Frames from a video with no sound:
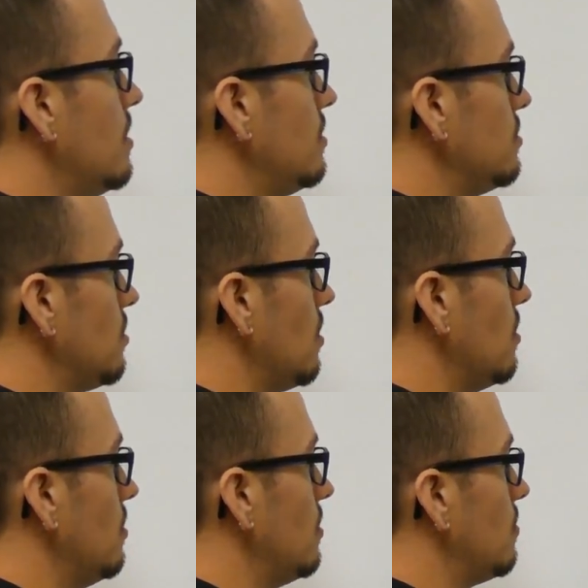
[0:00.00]

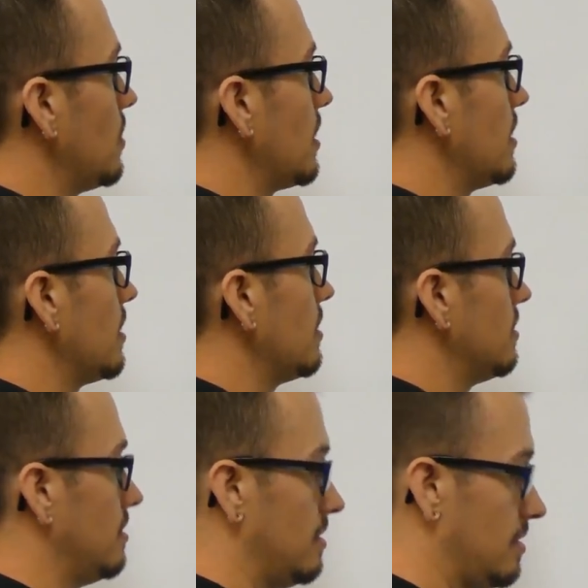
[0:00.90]
So where,
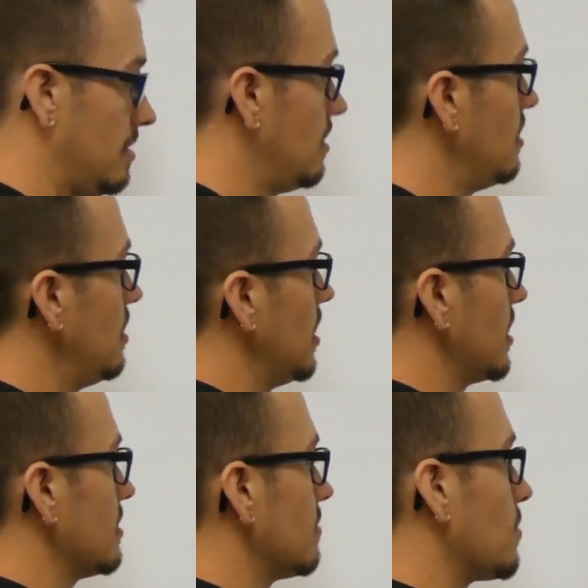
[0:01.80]
I
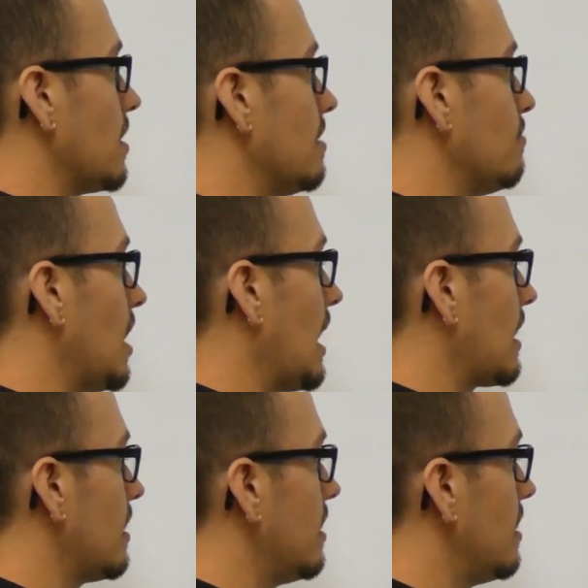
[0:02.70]
guess I'm writing in
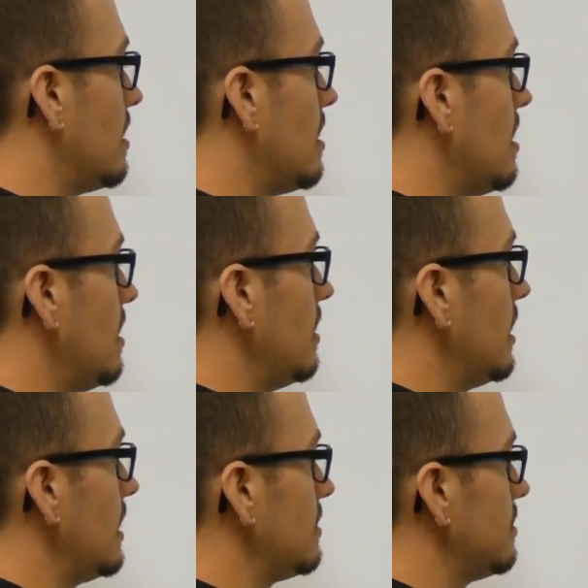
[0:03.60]
black,
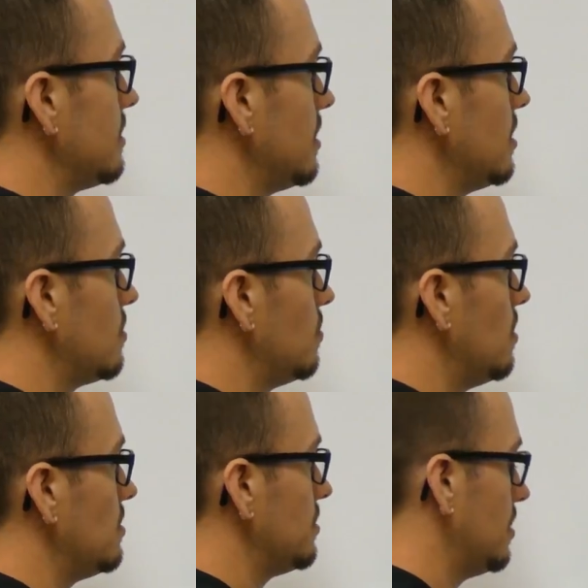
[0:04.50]
S
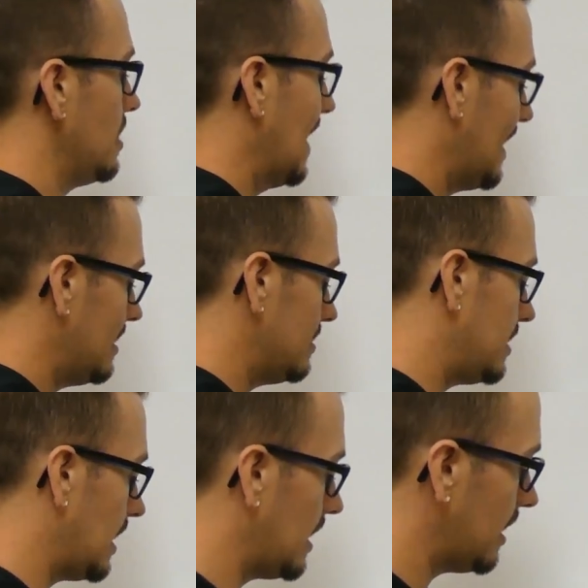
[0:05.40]
equals
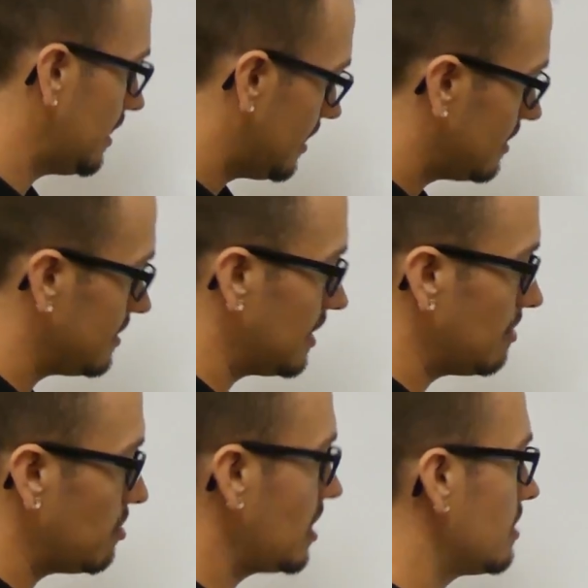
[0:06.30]
D,
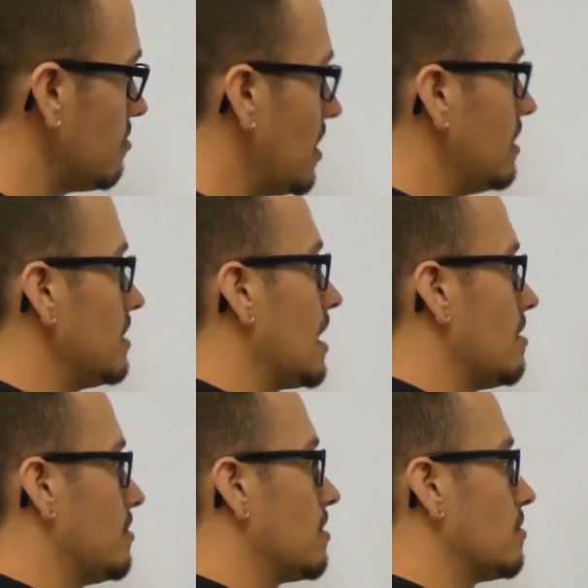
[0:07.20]
D being the bell
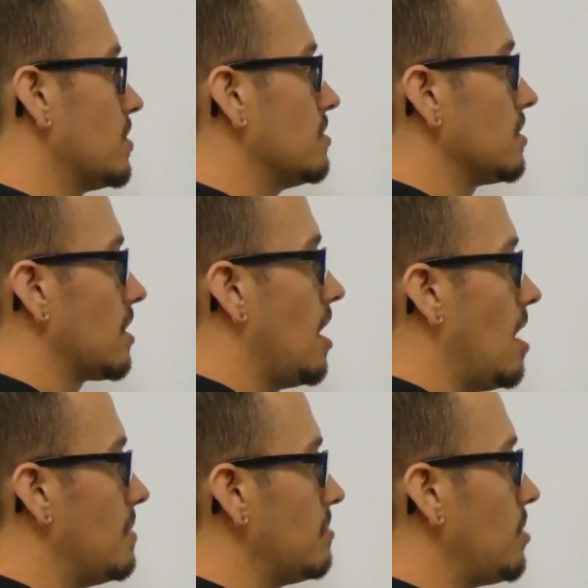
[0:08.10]
diameter. We use a
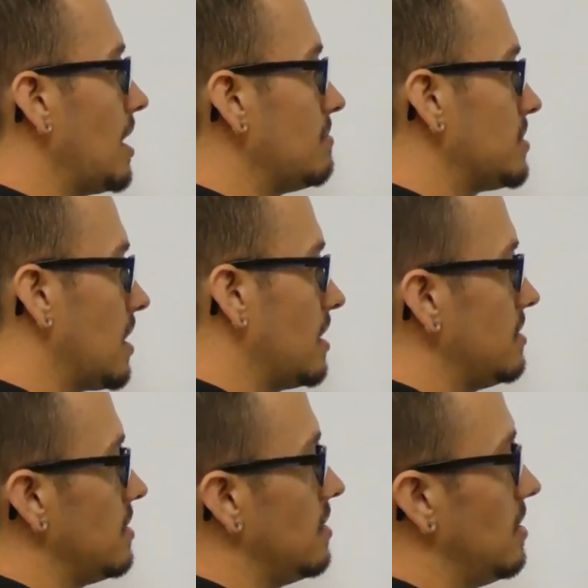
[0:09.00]
common pipe size,